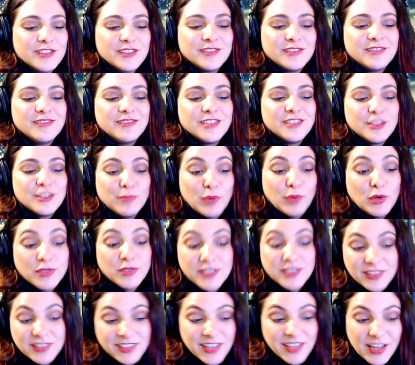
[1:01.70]

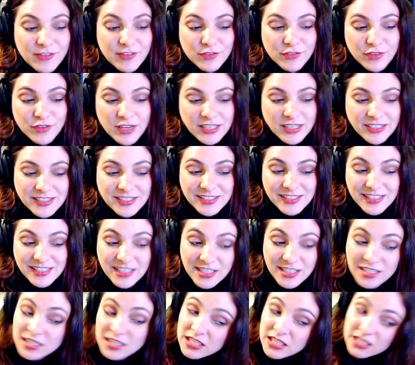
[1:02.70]
Supposedly, I've already
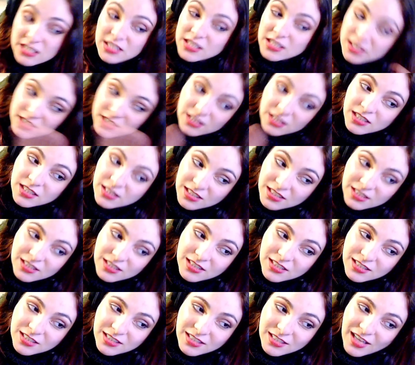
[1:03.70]
seen
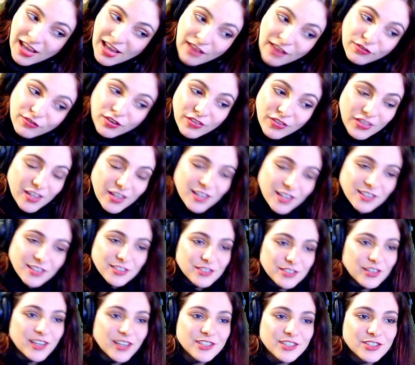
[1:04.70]
everything, so
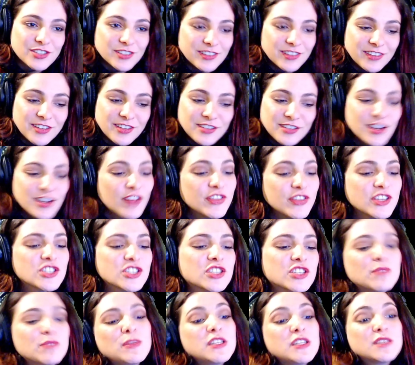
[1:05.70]
I should... Then nothing should
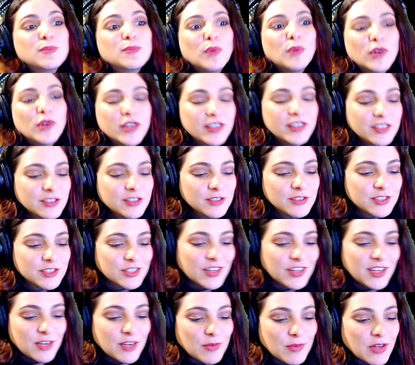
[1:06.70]
be spoiled. So
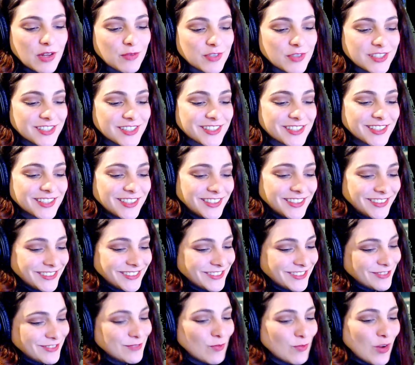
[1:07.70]
anyway, we're just going to
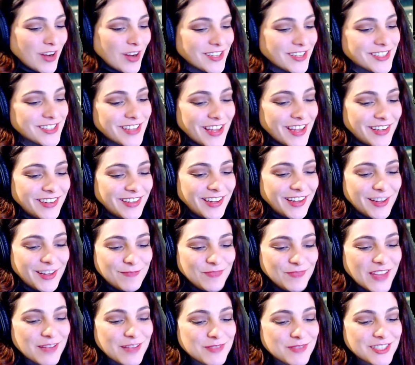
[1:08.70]
watch, and
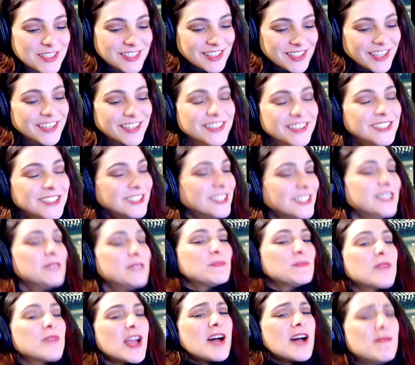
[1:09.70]
I'm just like...
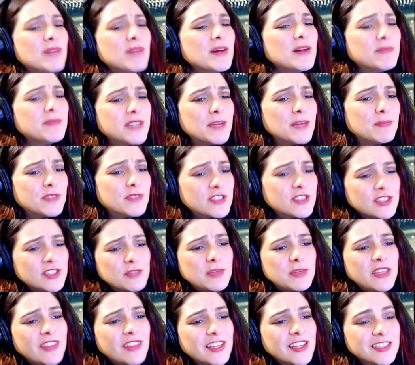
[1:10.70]
I'm pumped up for so many
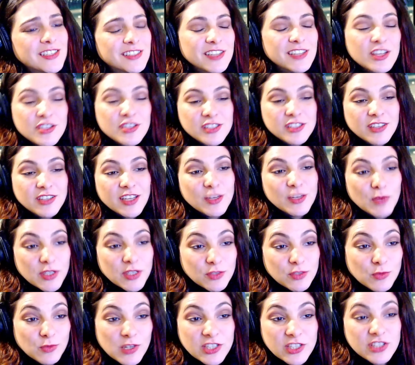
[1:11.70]
things, and I also kind of wanted to
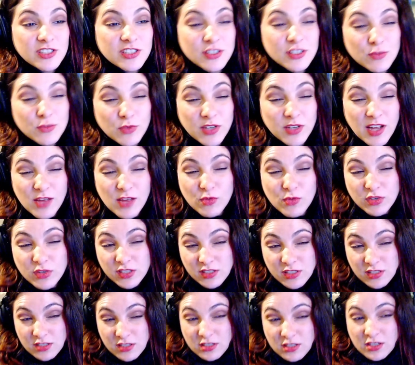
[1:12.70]
watch this when I was